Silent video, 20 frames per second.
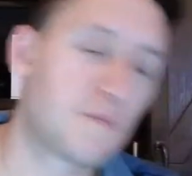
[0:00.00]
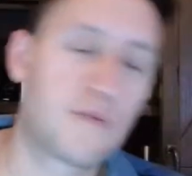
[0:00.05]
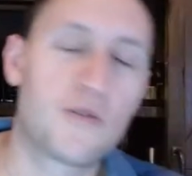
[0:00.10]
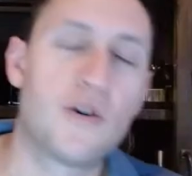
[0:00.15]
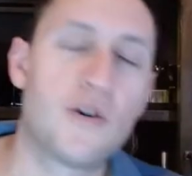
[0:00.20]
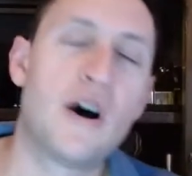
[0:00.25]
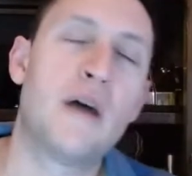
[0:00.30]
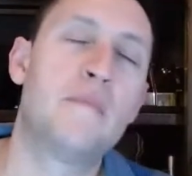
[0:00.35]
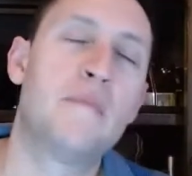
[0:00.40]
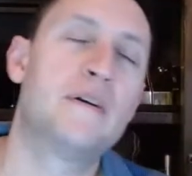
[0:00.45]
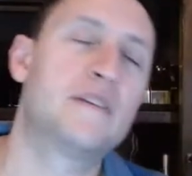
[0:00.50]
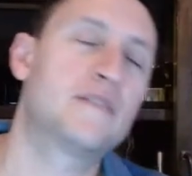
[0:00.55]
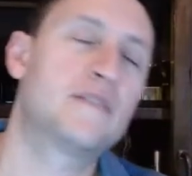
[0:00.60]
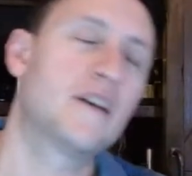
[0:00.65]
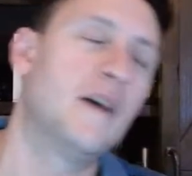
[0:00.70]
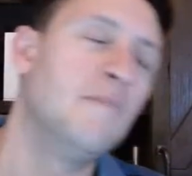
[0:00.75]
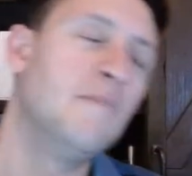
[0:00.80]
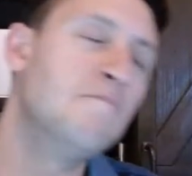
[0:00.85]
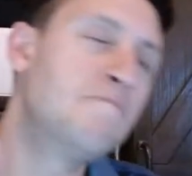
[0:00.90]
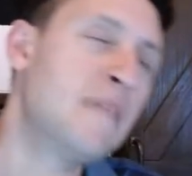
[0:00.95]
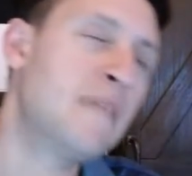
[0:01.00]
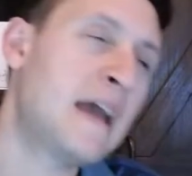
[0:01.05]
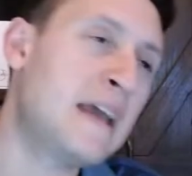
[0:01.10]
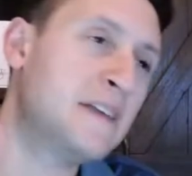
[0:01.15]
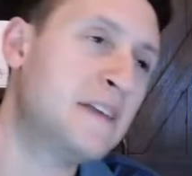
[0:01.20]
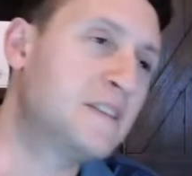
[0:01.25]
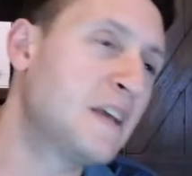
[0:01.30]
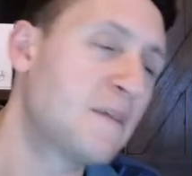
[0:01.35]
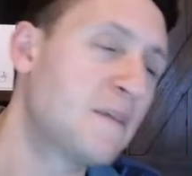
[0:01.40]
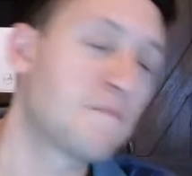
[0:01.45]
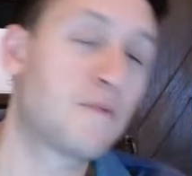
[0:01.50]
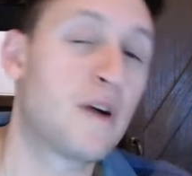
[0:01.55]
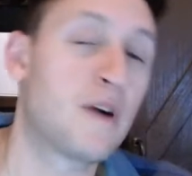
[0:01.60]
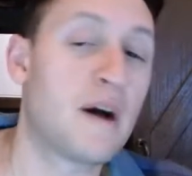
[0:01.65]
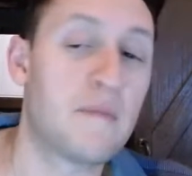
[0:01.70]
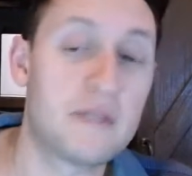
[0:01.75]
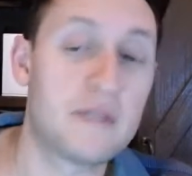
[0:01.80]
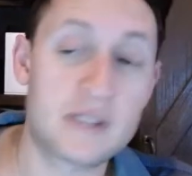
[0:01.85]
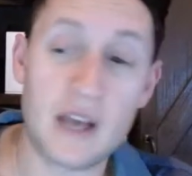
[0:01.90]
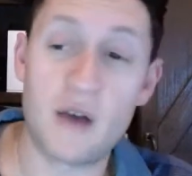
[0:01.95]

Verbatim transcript: promise, amazing promise.